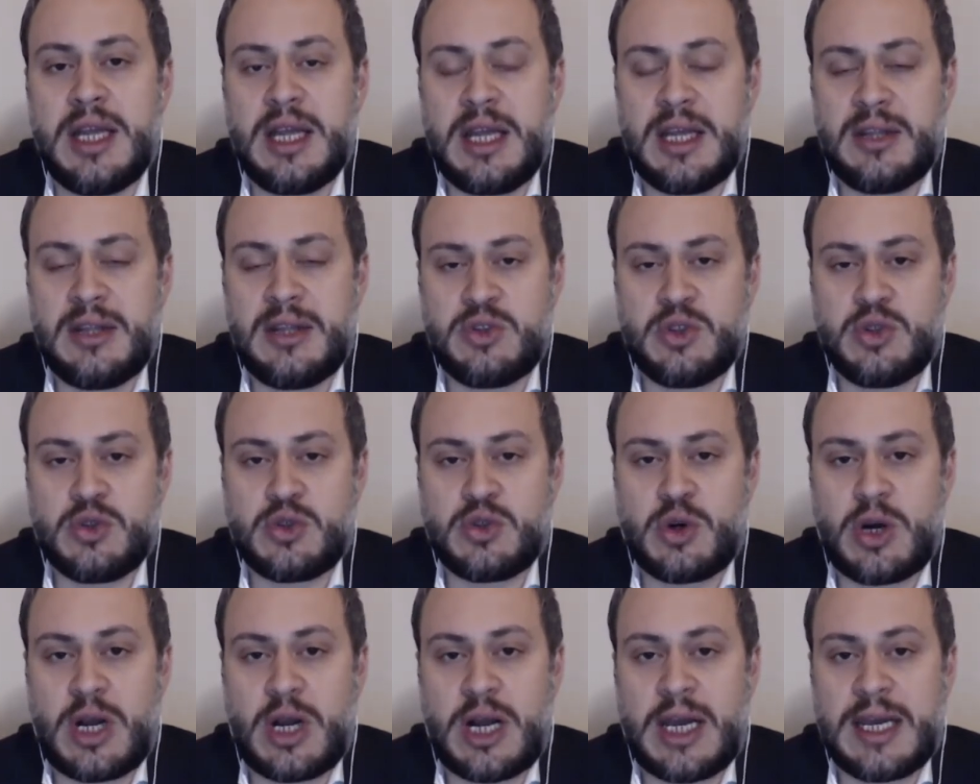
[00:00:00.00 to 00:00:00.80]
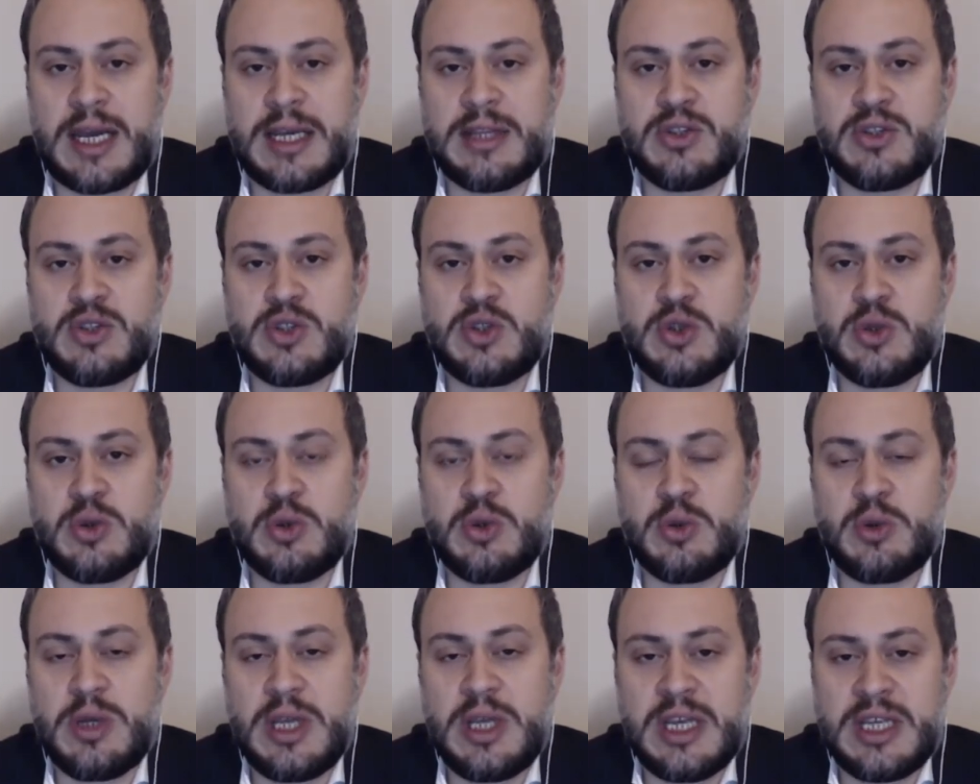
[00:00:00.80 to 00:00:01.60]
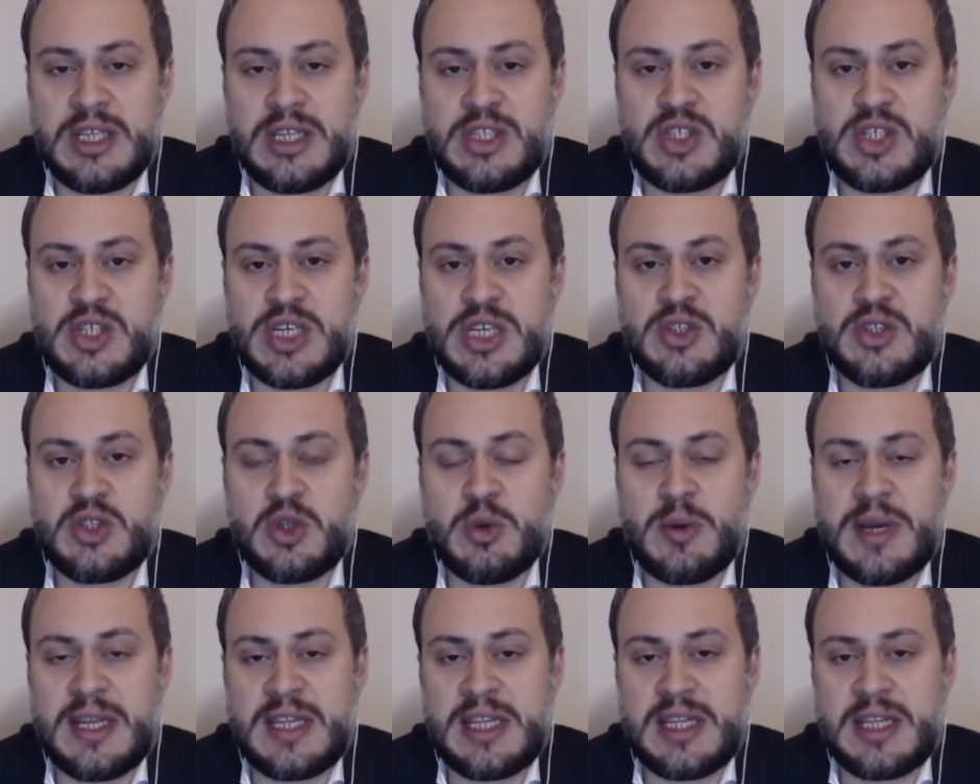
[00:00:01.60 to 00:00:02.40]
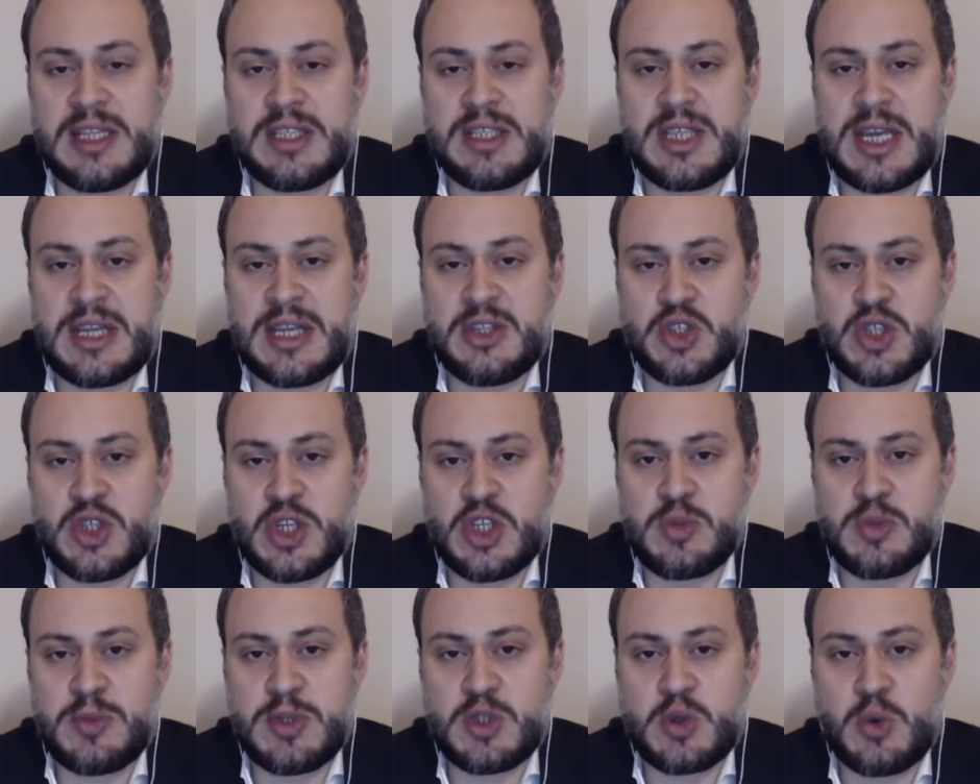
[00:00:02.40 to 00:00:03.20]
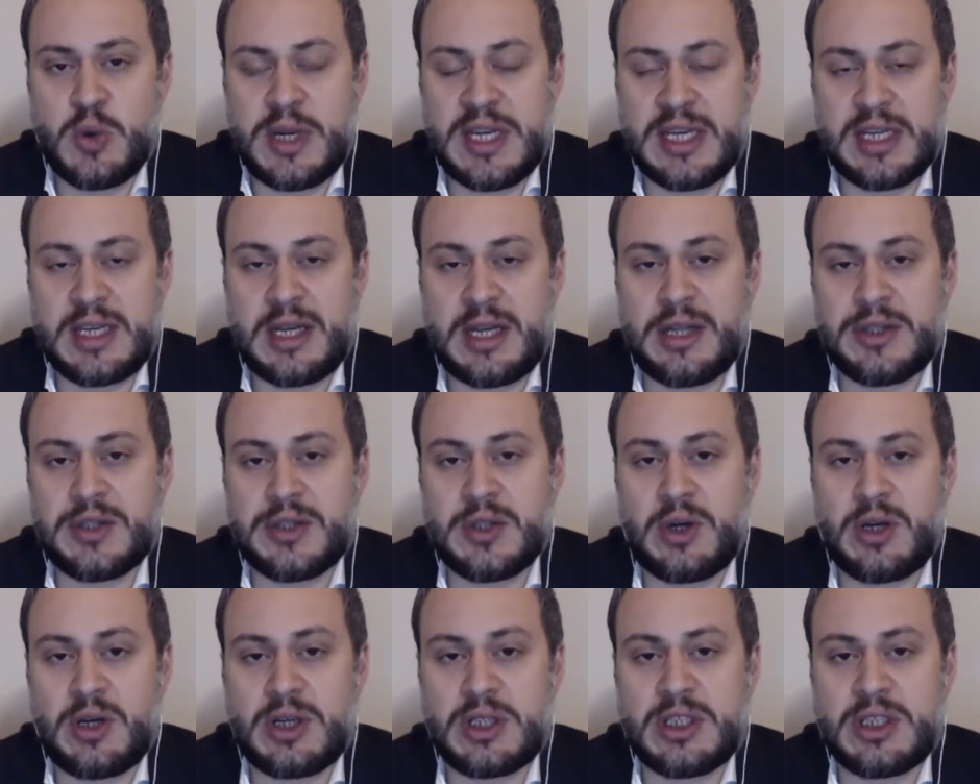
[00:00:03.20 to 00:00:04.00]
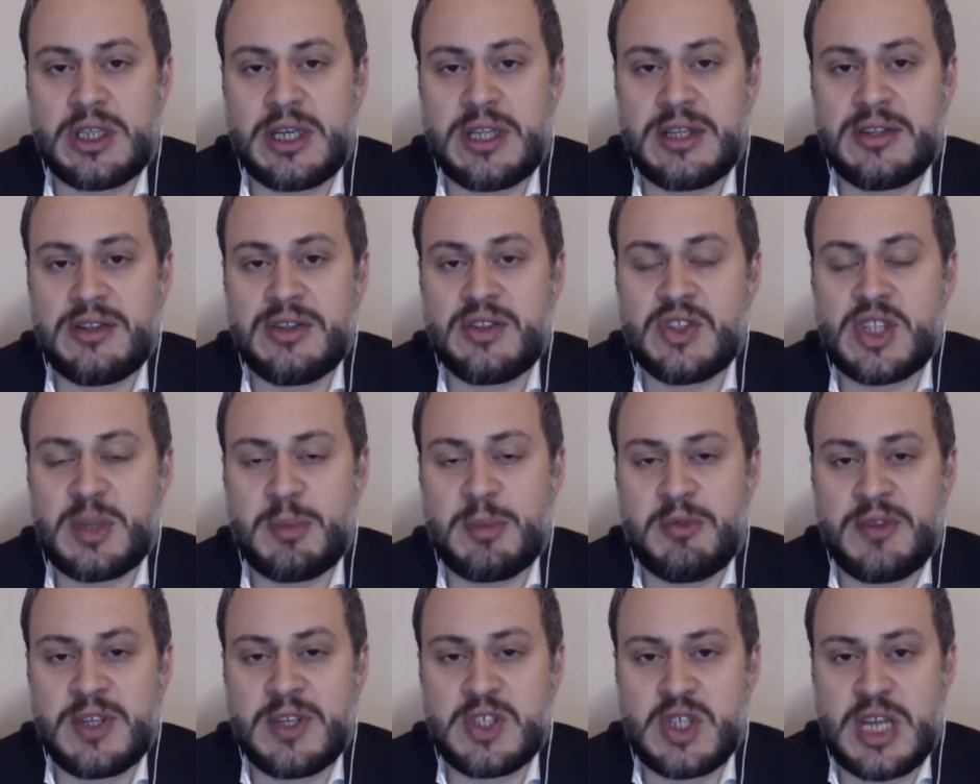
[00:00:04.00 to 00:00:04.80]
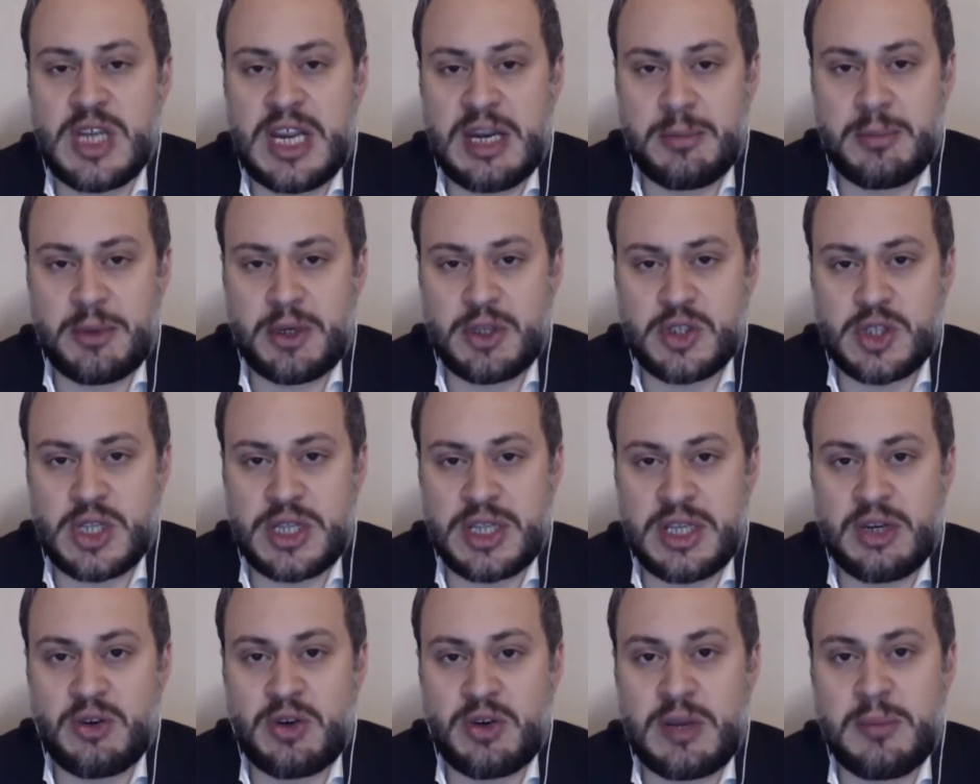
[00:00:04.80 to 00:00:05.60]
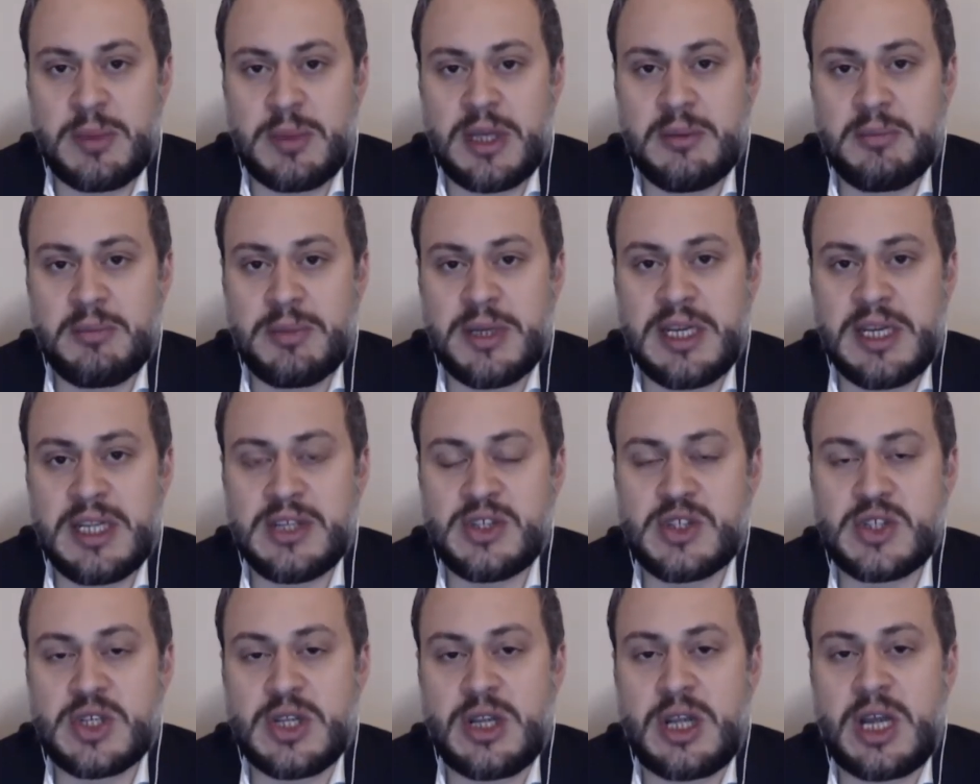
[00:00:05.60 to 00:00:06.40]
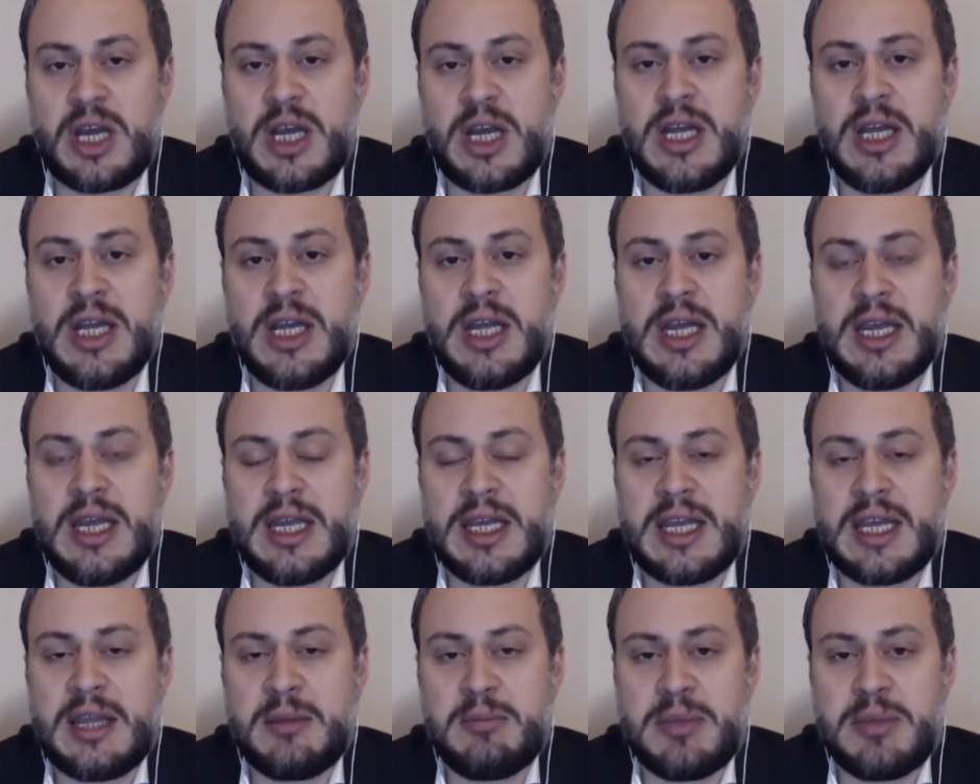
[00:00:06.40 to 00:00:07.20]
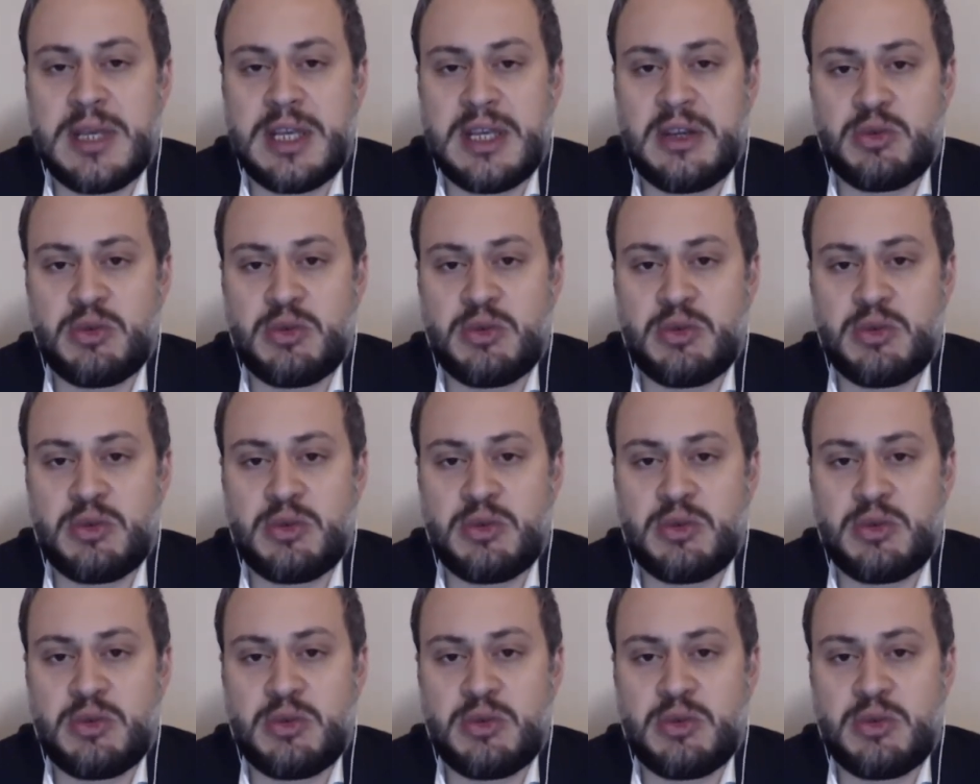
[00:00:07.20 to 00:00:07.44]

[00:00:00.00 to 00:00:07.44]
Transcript: and to try to see to it that the tensions between Qatar and some of its neighbors on the Arabian Peninsula can be